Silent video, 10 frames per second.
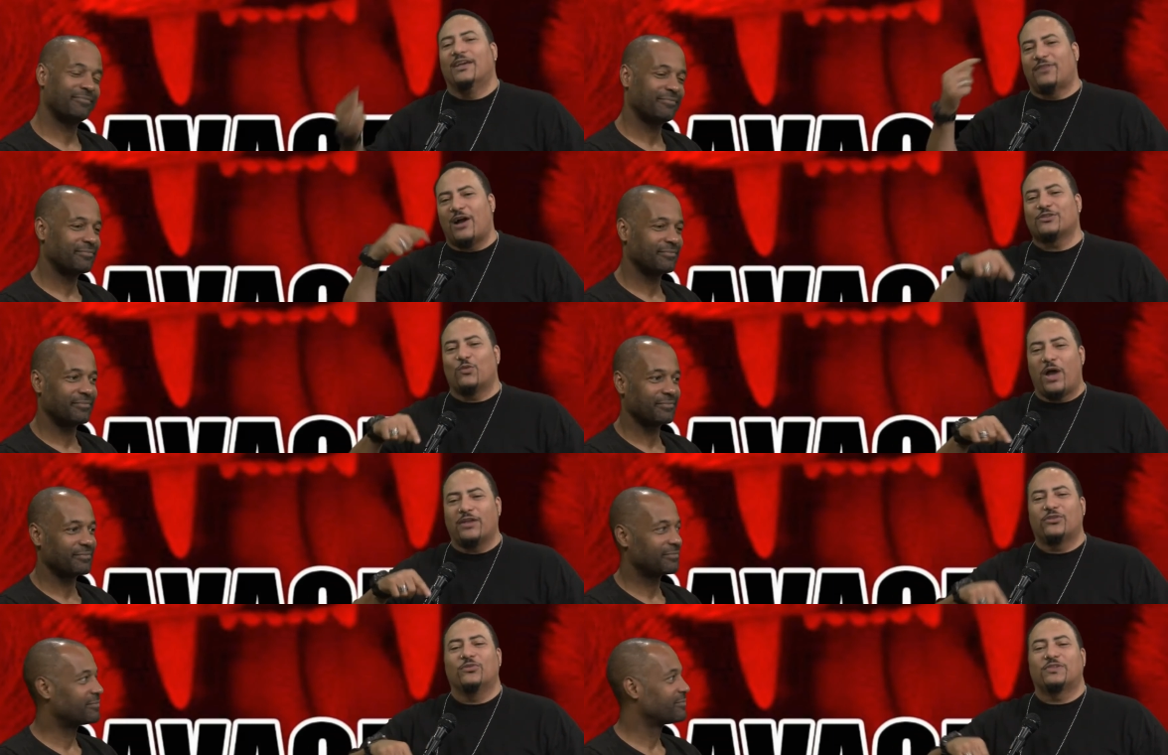Speaker 1: If I was a white
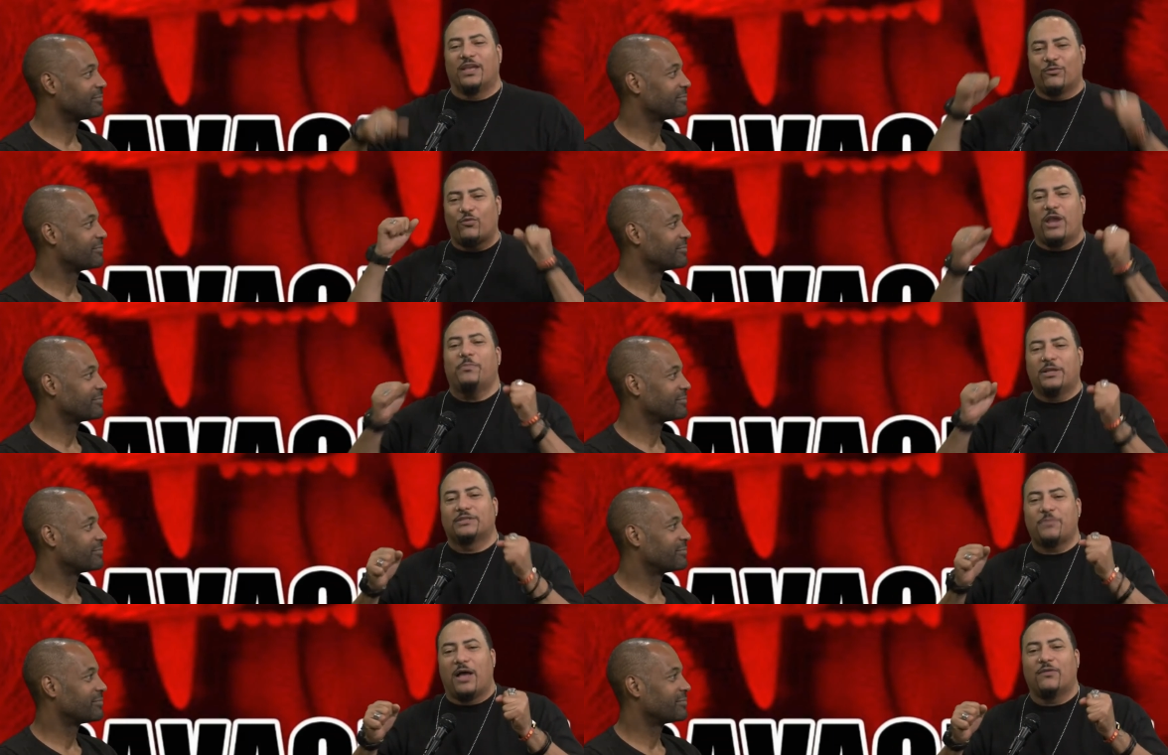dude saying "rape his
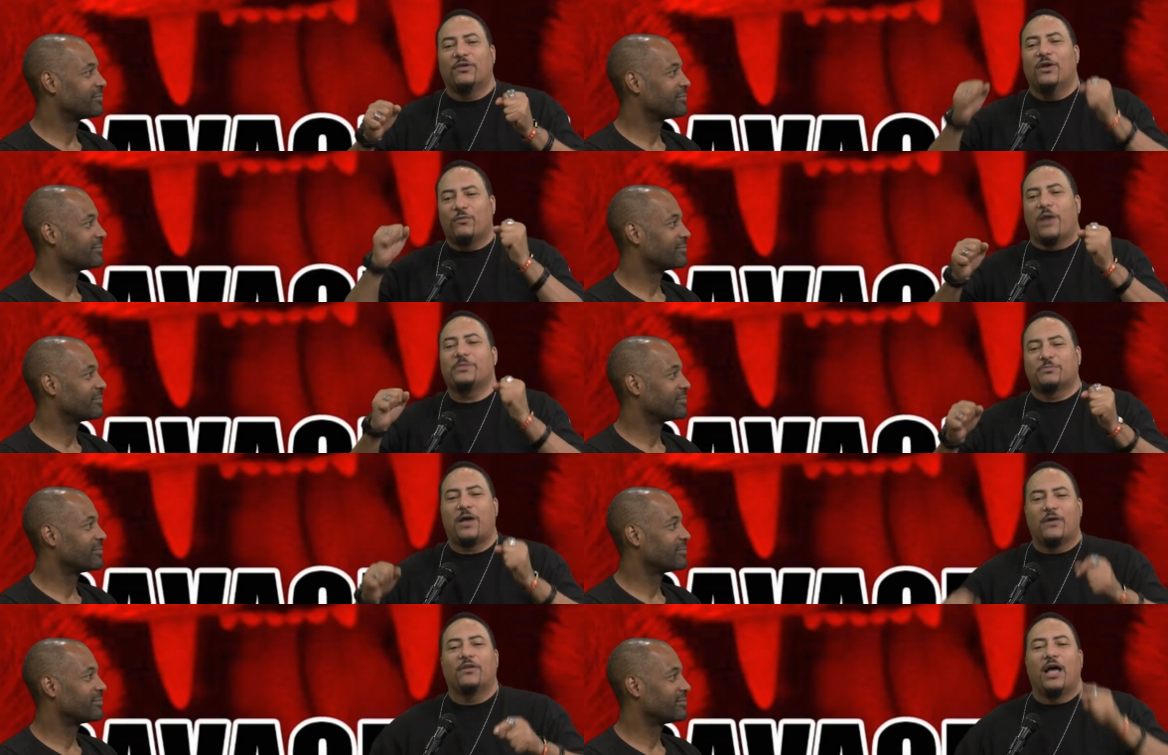mouth, rape his
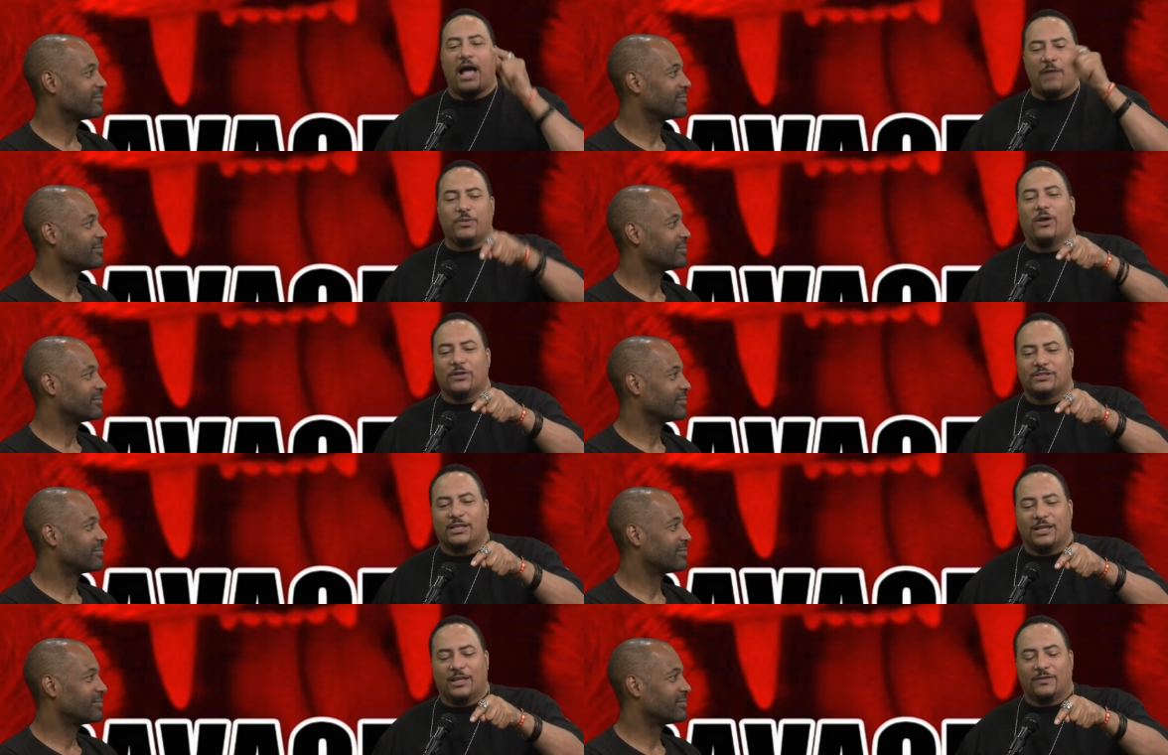mouth," I'd be on
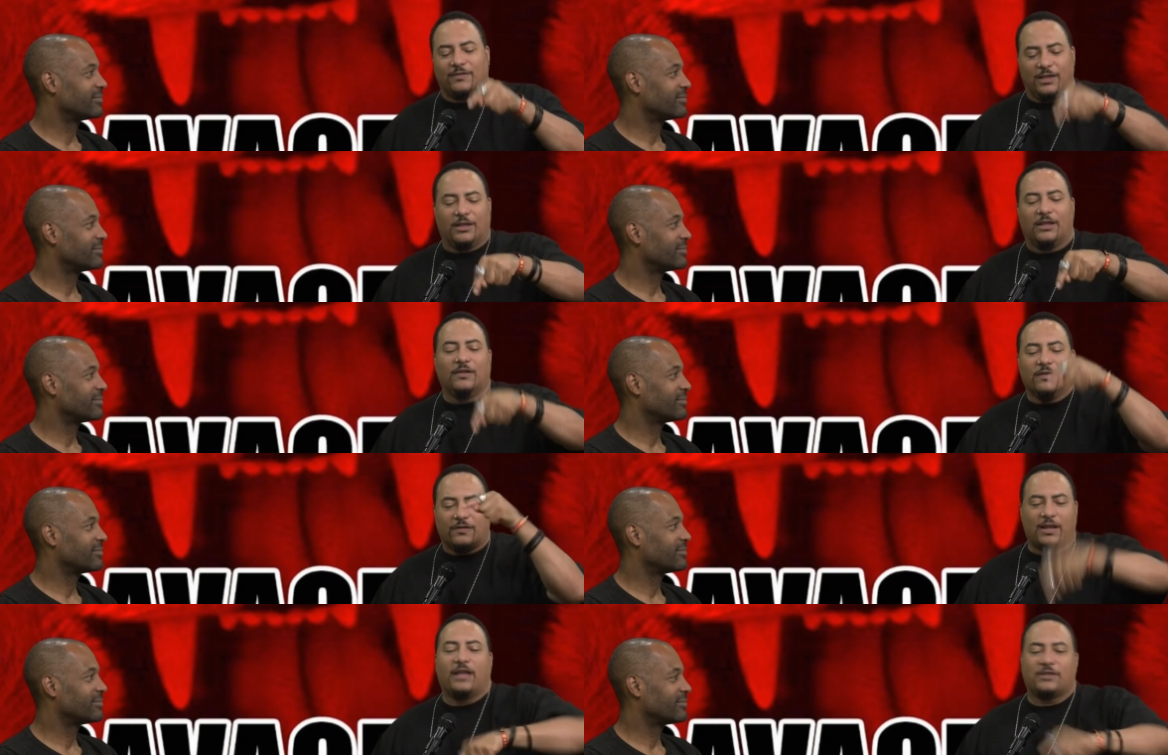CNN, CNN
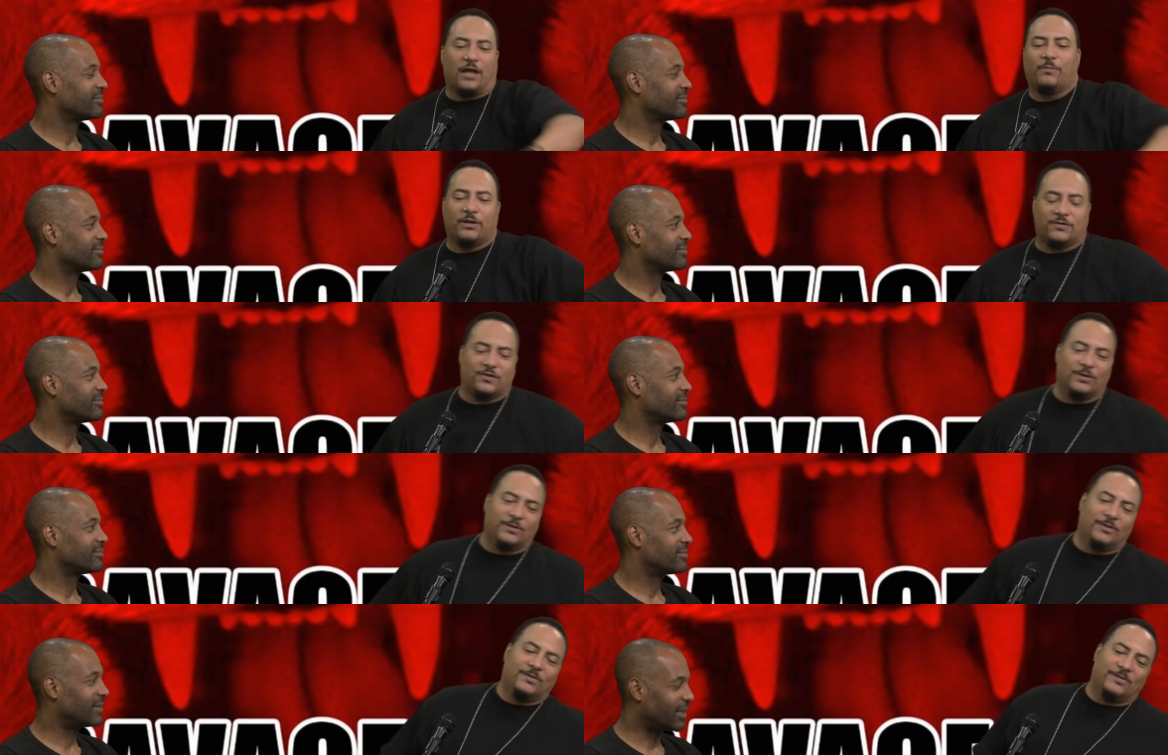tonight talking about the
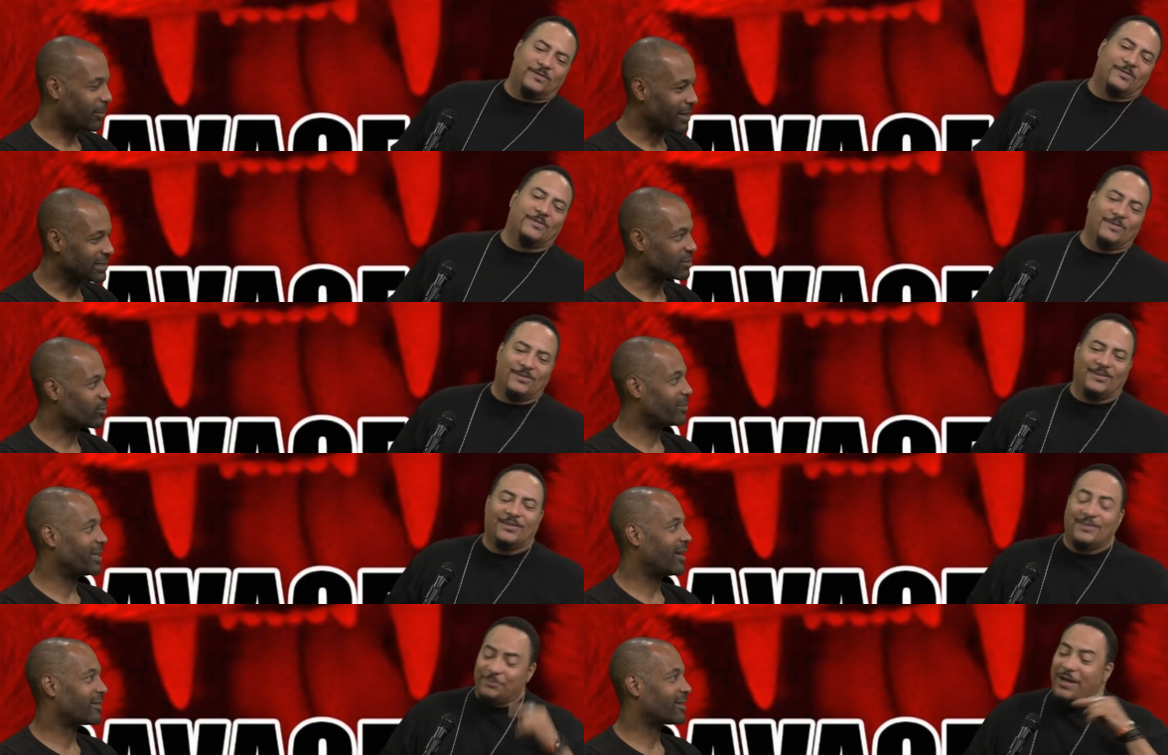shit.
Speaker 2: The, your message would be
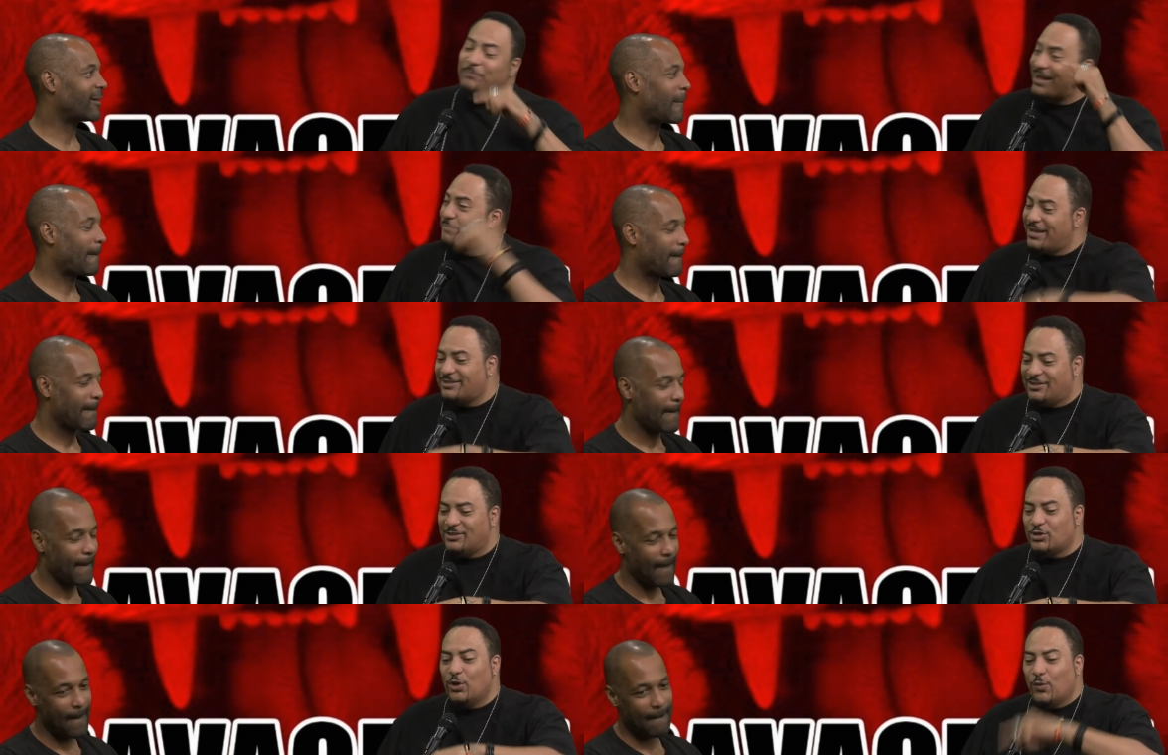out my, there. My
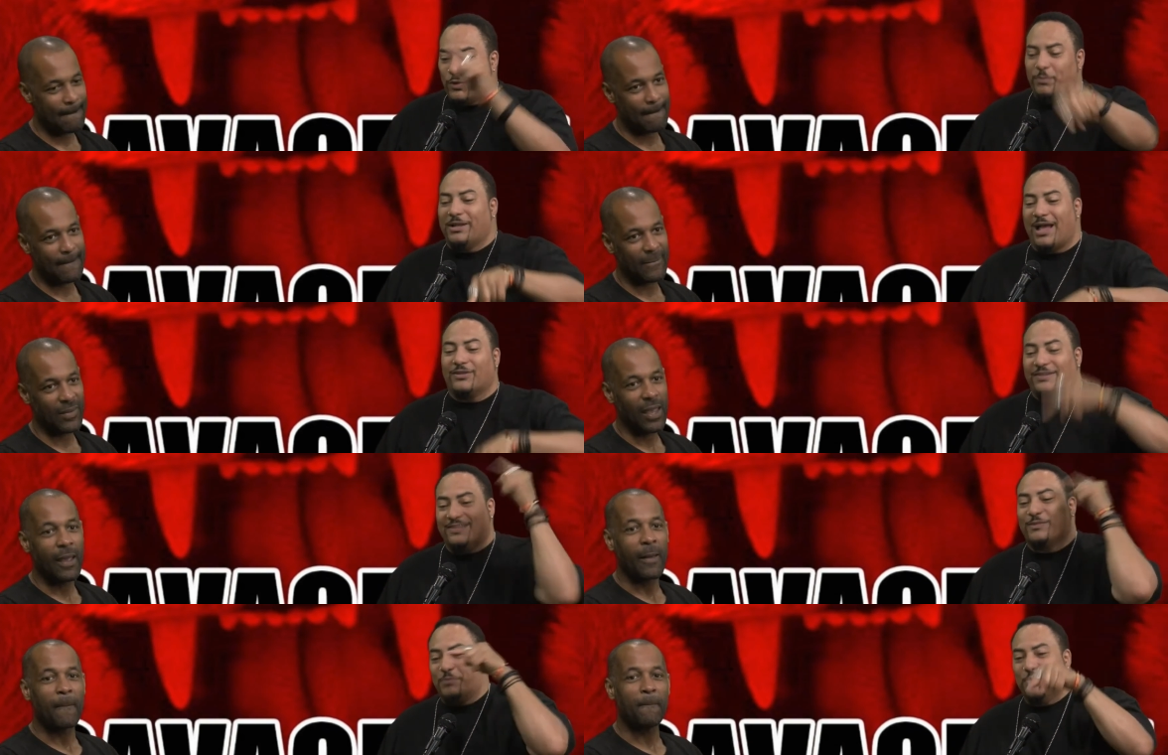
Speaker 1: message would have been out there. This
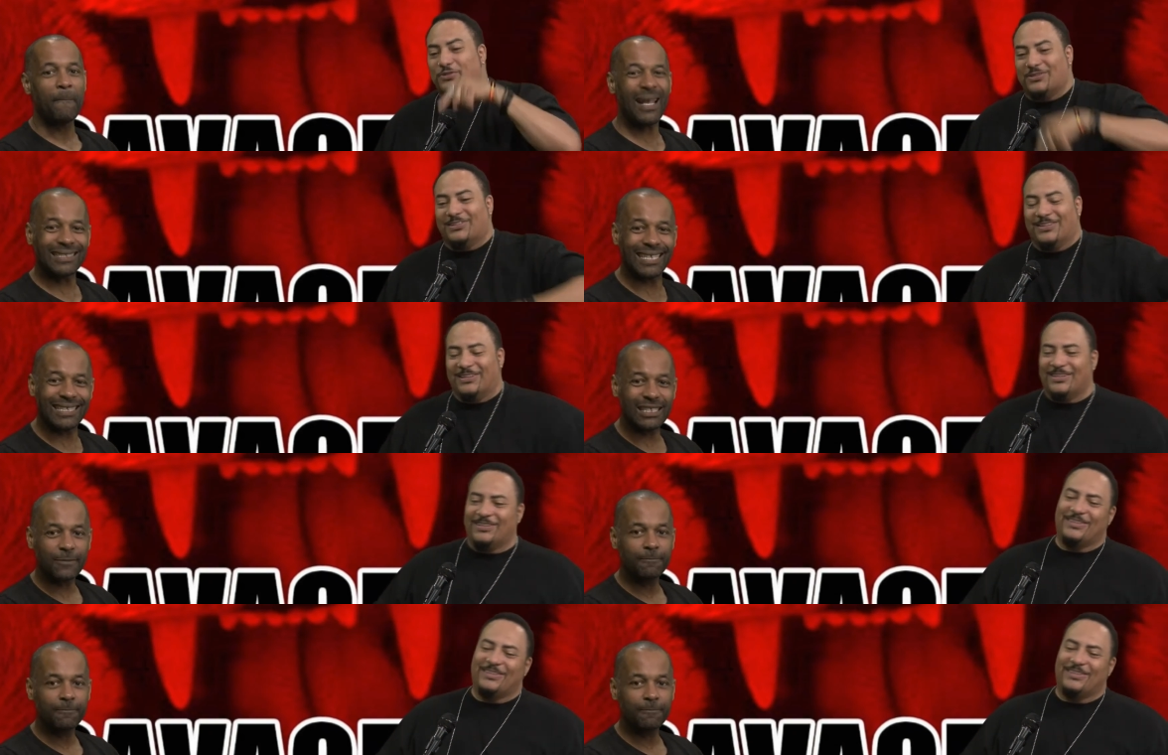some bullshit. Message.